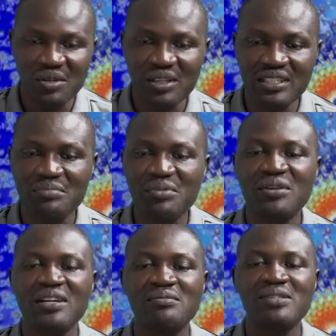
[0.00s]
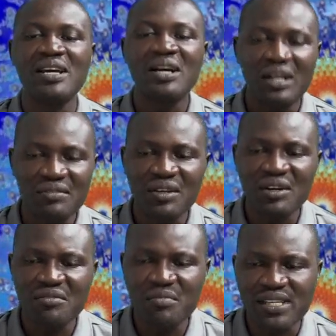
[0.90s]
on the programs of the
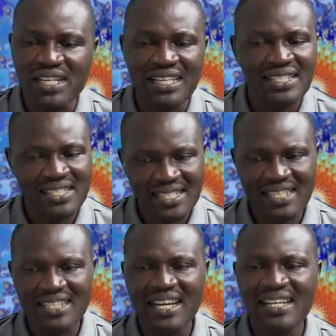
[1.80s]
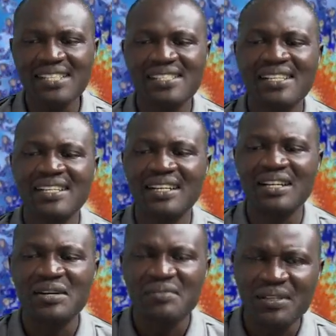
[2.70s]
government and set an agenda
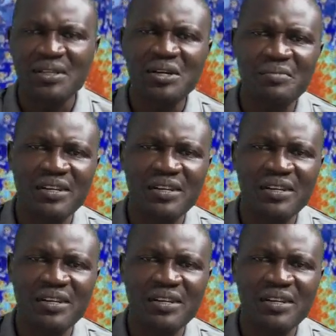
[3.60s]
for the coming